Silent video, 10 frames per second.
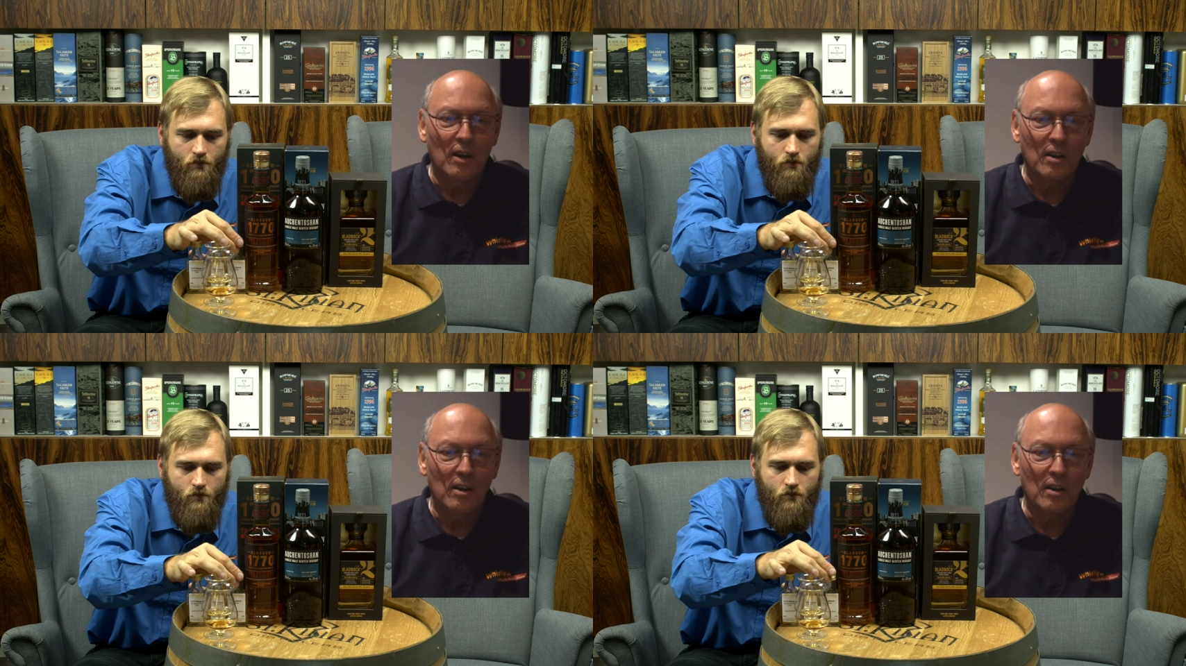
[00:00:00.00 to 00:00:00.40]

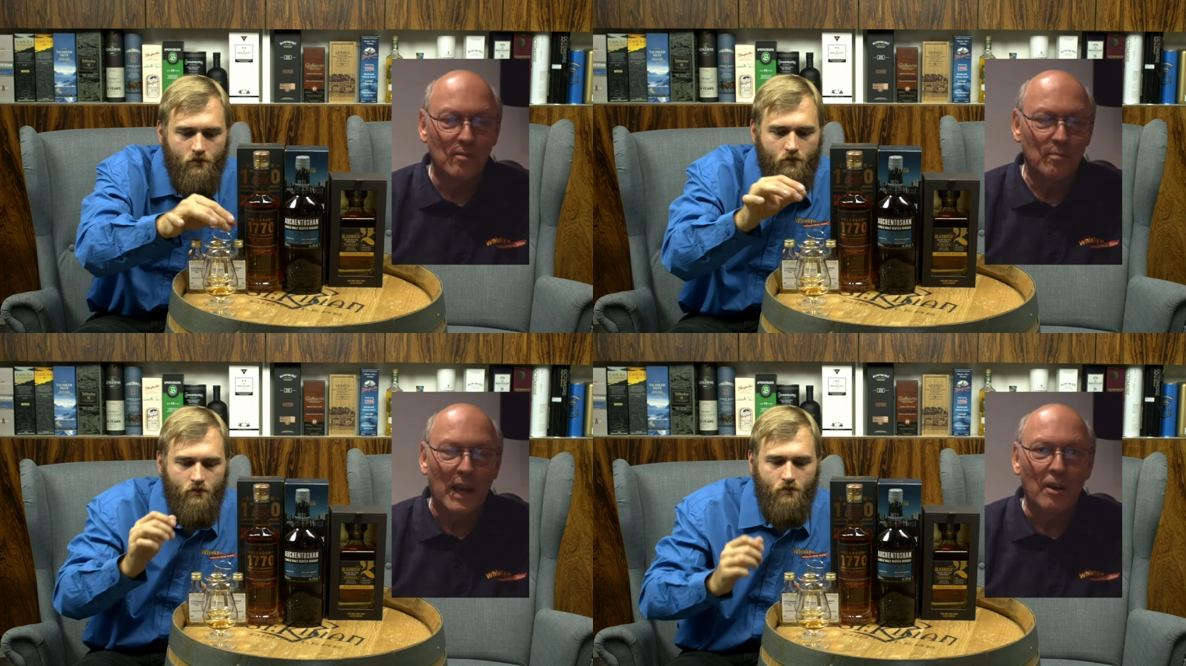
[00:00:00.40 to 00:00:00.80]
Speaker 1: of
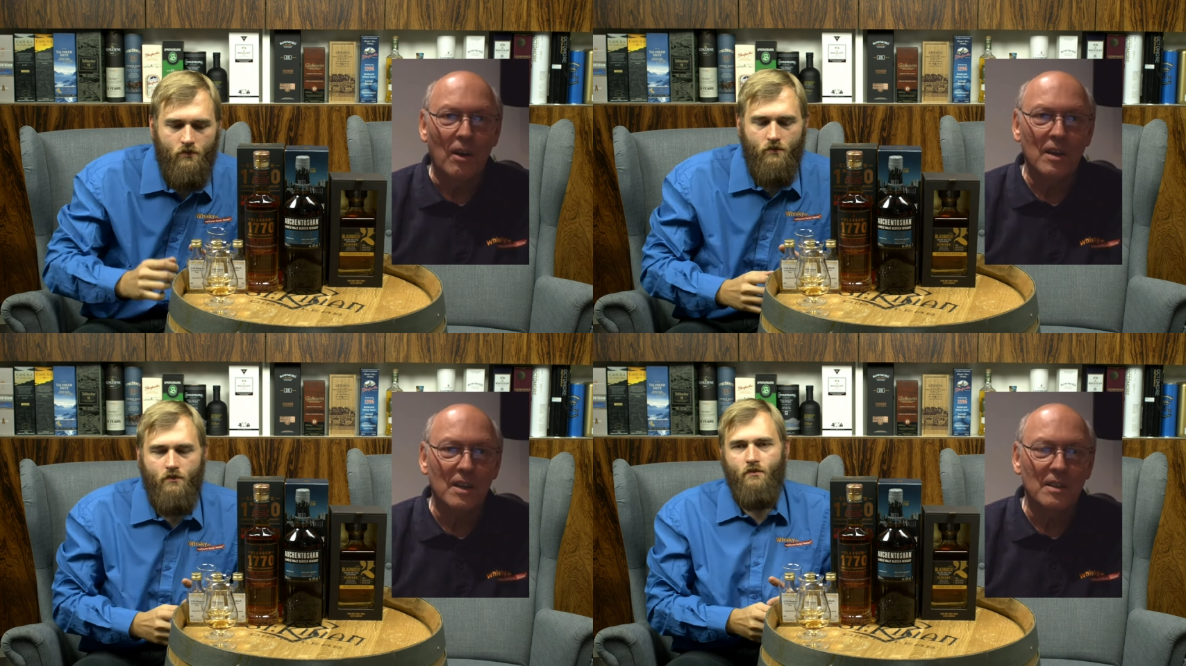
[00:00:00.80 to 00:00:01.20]

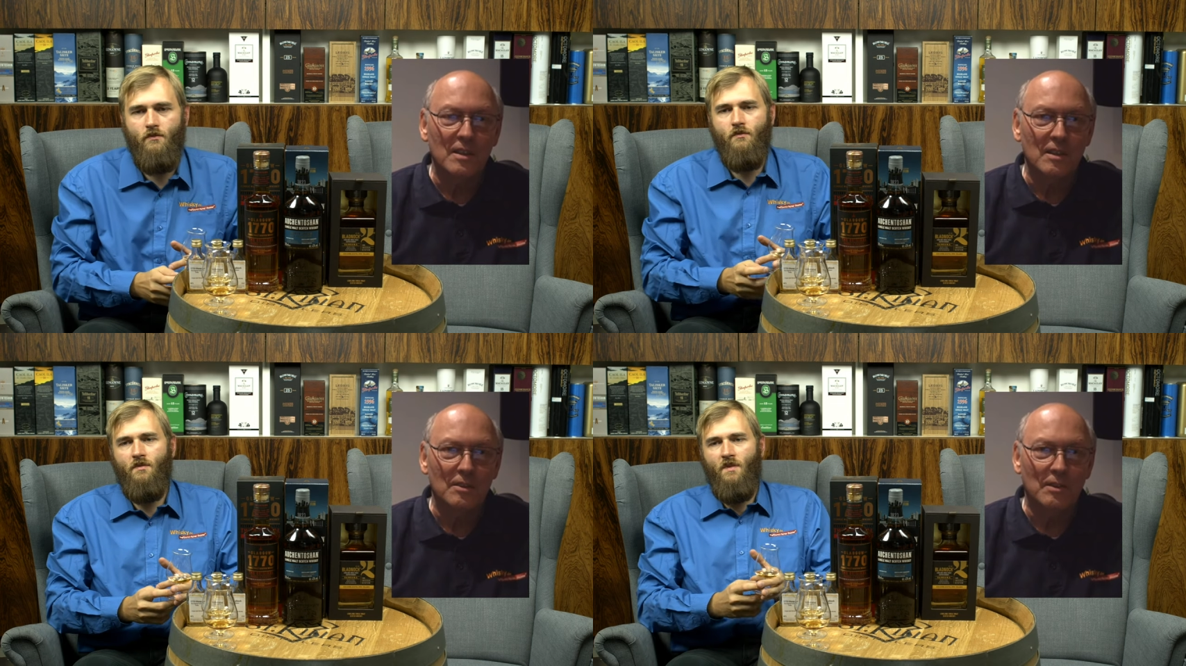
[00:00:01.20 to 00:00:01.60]
Bladnock is an
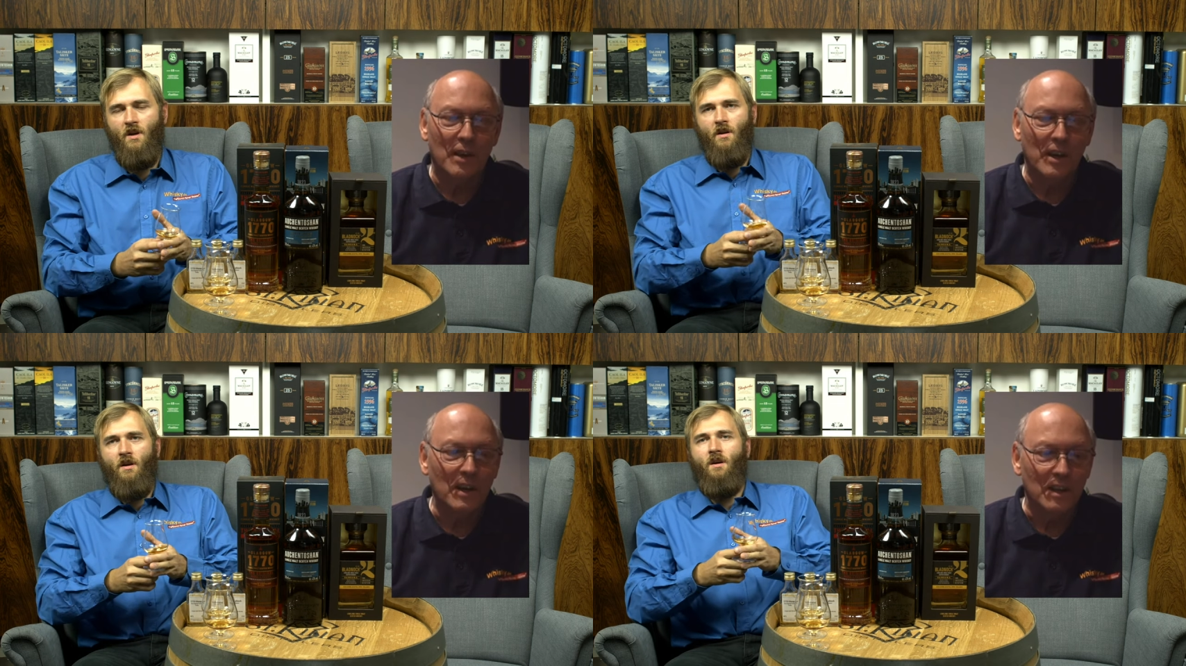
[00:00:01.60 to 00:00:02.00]

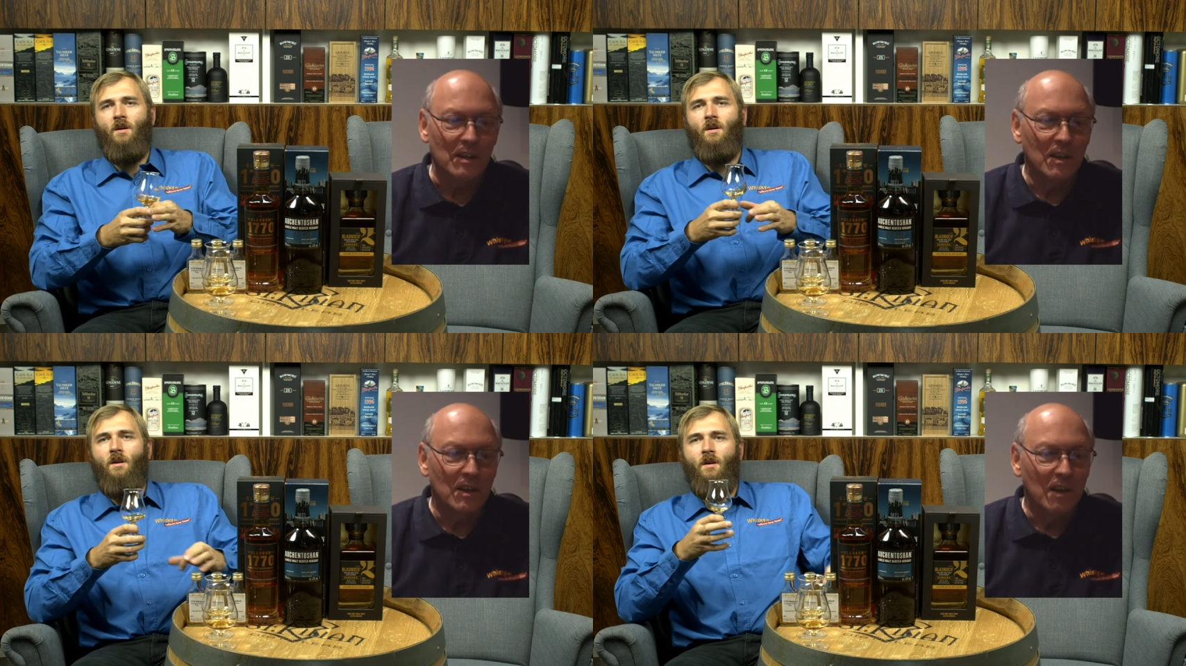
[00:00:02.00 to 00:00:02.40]
Australian
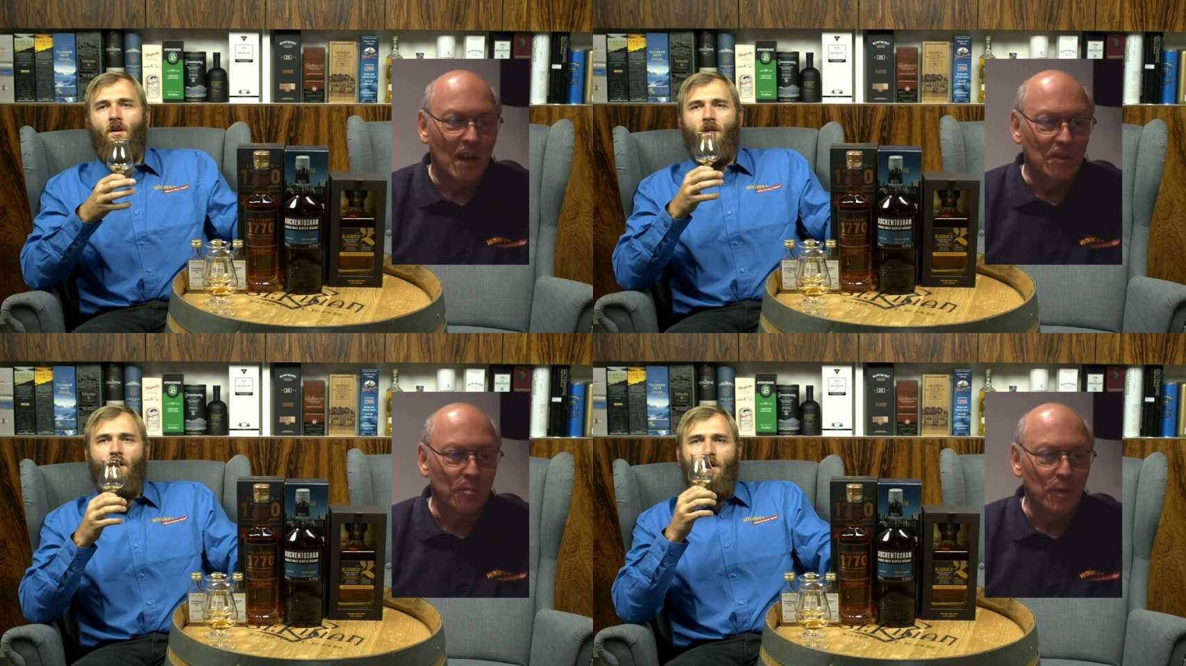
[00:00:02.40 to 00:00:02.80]

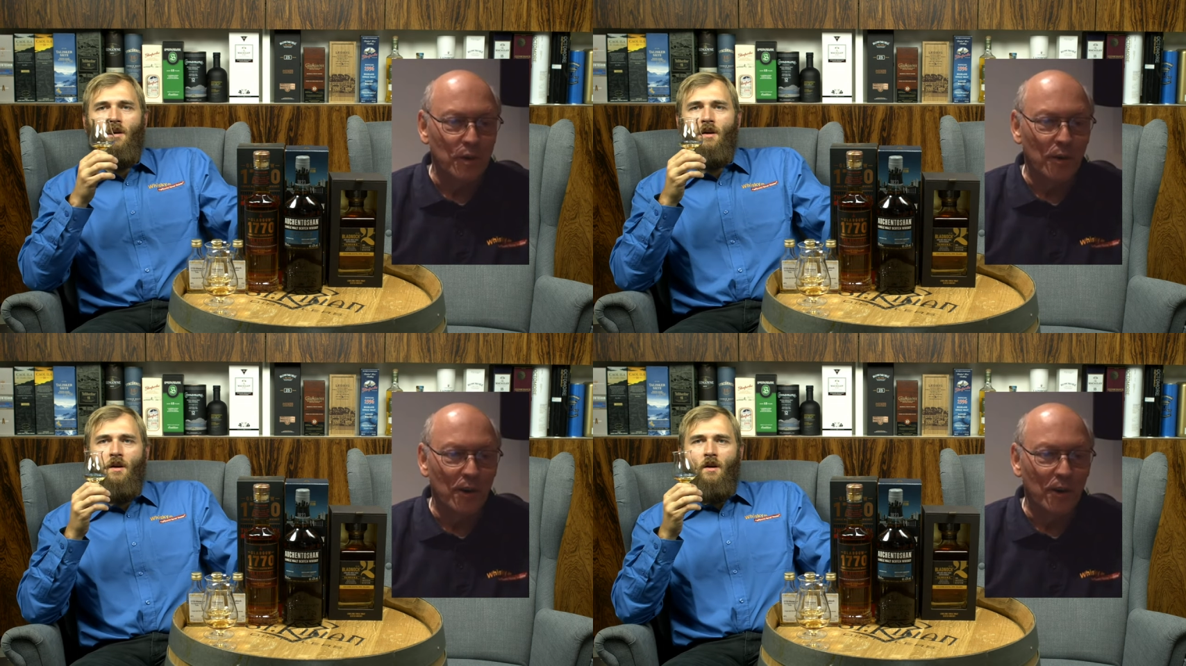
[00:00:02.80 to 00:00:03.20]

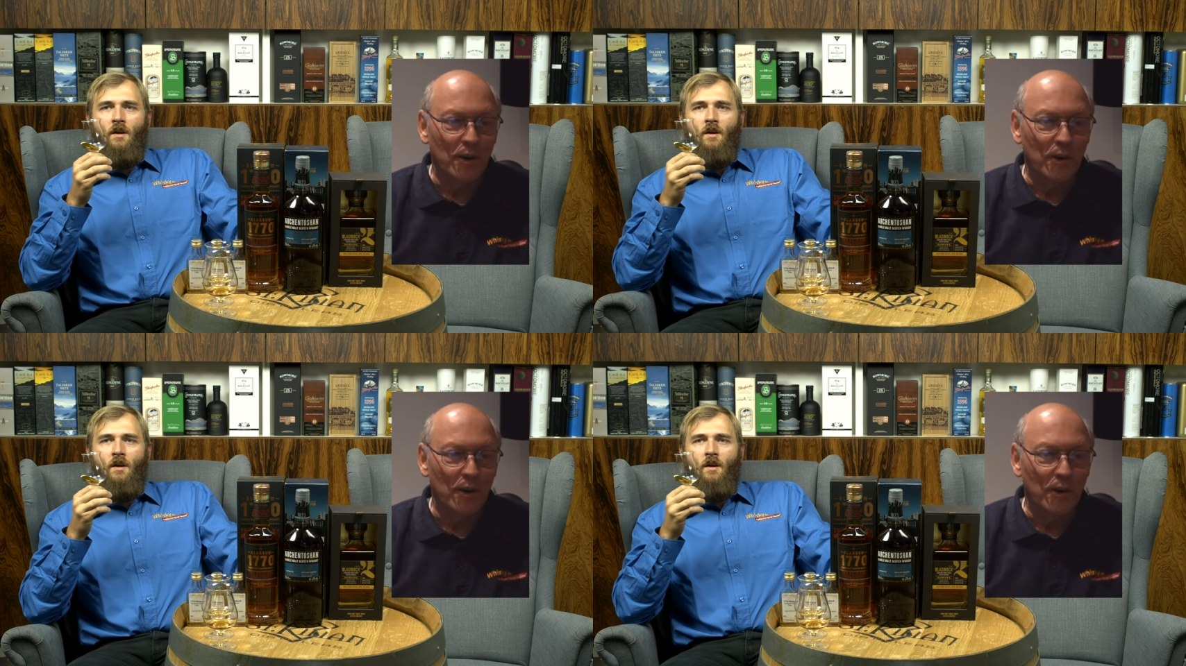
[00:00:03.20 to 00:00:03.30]
entrepreneur